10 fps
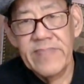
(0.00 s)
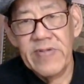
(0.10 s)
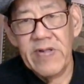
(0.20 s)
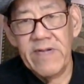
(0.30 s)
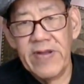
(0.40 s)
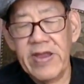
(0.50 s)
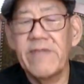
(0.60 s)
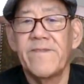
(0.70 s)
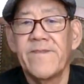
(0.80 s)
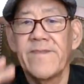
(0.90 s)

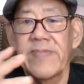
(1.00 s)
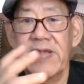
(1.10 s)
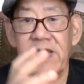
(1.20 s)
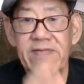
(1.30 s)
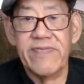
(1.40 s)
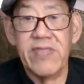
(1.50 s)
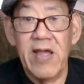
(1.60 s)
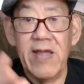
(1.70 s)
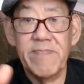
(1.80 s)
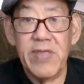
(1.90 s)
Alright? It's
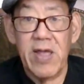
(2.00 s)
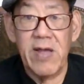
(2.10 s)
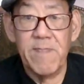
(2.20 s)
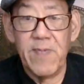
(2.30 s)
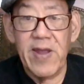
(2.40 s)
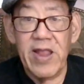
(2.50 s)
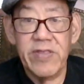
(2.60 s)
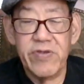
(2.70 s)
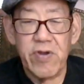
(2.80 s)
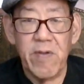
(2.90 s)
time to
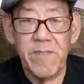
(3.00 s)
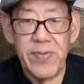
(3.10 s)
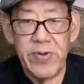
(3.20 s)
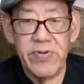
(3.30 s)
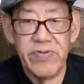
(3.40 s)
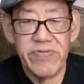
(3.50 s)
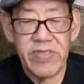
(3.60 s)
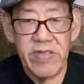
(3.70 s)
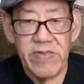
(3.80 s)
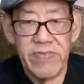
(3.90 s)
upgrade your computer
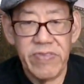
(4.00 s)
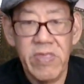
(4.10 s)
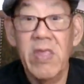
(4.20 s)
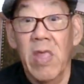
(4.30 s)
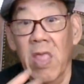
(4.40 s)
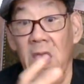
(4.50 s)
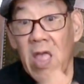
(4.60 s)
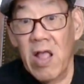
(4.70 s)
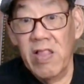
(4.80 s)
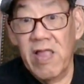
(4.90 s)
skills.
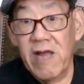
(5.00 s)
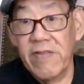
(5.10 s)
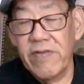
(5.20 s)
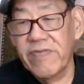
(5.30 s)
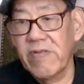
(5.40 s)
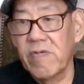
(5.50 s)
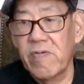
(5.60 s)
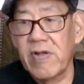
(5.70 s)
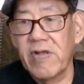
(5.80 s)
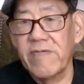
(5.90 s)
A lot of you say,
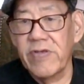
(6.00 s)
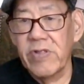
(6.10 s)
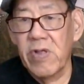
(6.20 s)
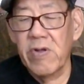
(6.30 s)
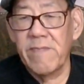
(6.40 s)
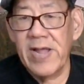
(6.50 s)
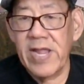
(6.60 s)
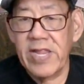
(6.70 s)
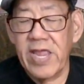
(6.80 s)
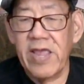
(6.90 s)
well, you know, in
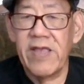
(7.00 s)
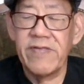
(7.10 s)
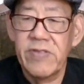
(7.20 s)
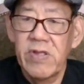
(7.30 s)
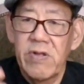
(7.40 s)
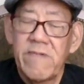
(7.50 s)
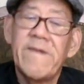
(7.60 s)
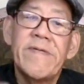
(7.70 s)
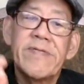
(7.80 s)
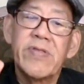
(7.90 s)
my days,
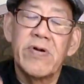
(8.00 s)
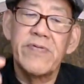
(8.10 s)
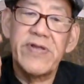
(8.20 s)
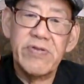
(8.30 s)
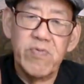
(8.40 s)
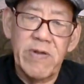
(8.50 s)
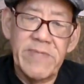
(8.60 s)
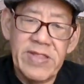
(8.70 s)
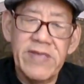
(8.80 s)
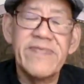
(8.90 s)
no, that's
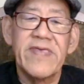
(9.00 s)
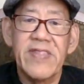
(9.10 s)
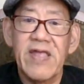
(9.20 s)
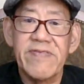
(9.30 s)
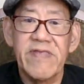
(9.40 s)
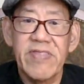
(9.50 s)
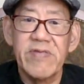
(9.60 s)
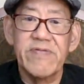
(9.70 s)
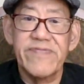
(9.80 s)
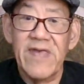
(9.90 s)
reminiscing. That's
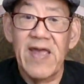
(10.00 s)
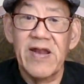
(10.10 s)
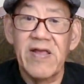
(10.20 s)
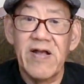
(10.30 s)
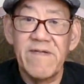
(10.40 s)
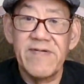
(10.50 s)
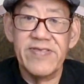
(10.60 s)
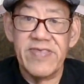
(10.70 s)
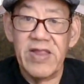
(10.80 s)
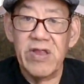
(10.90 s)
another sign of a
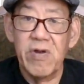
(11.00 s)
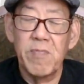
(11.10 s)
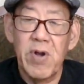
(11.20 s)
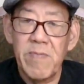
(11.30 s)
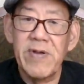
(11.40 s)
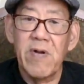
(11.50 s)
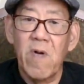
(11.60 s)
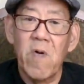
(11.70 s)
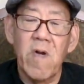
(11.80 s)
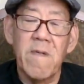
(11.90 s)
senior moment
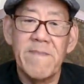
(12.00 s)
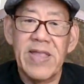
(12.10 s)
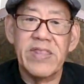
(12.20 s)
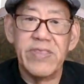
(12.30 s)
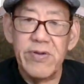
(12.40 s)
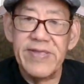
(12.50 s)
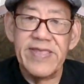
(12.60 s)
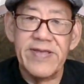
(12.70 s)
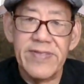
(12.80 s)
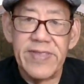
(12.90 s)
or a mental
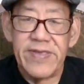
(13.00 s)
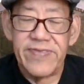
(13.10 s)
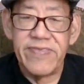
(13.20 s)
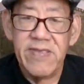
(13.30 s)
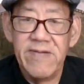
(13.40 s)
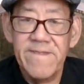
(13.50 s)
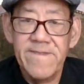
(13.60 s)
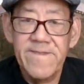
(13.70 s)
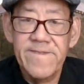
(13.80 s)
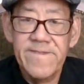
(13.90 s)
illness.
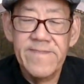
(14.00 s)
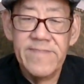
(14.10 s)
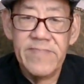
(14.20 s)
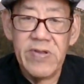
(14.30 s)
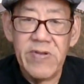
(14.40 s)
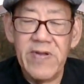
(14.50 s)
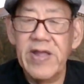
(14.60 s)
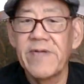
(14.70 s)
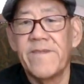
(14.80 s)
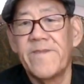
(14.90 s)
Alright?